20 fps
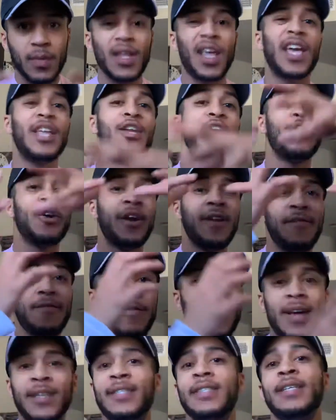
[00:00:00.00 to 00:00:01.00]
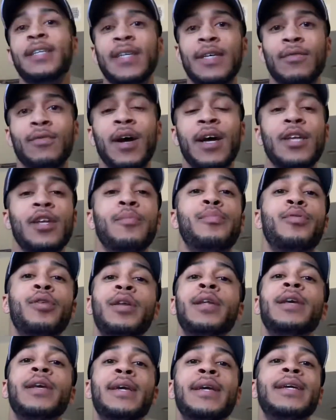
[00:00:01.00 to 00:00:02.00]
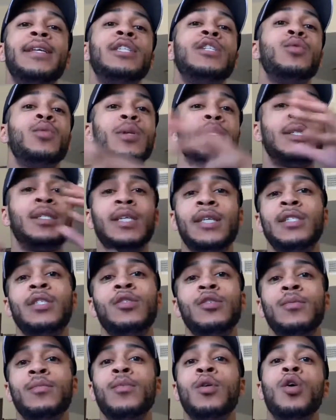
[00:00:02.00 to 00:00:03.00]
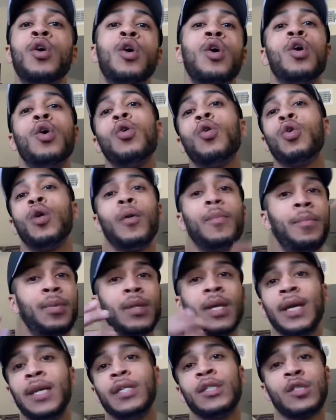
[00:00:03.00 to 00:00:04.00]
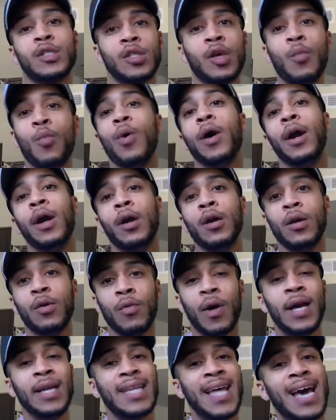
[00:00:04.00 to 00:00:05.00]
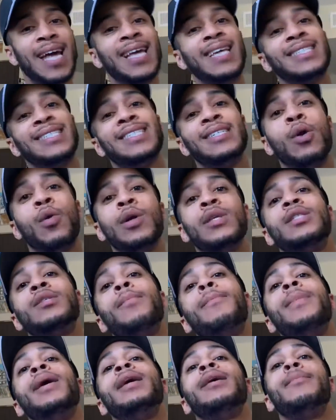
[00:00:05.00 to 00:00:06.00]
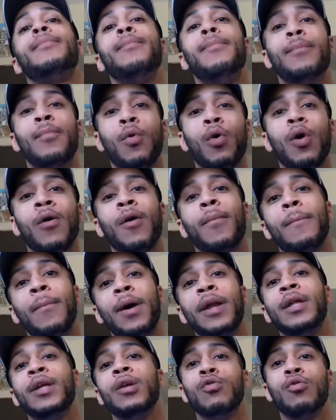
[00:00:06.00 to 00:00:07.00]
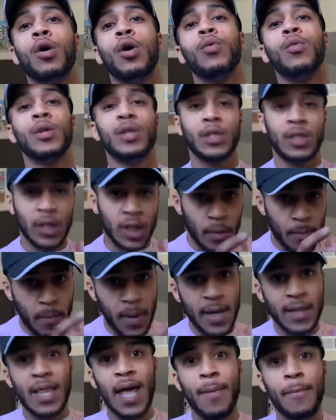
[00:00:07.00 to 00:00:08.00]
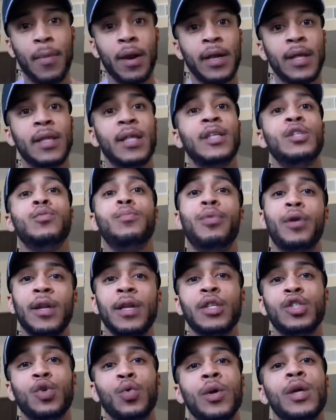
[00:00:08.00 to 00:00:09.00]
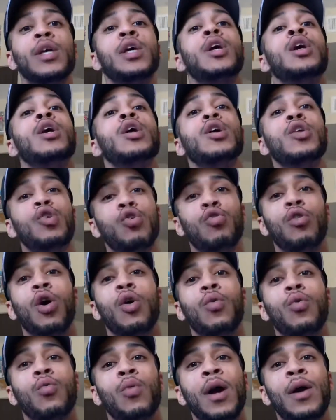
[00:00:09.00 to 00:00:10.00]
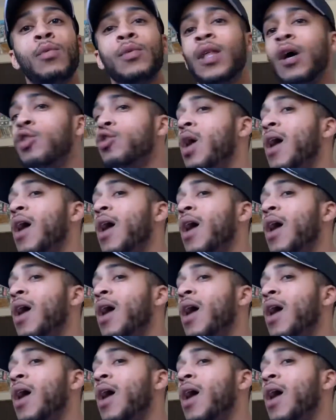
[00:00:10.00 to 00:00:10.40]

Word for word: and you're investing it, right? You're putting it into a system or a place somewhere, right, that is going to make more money grow. It's gonna make that money that you put into it grow, right, without you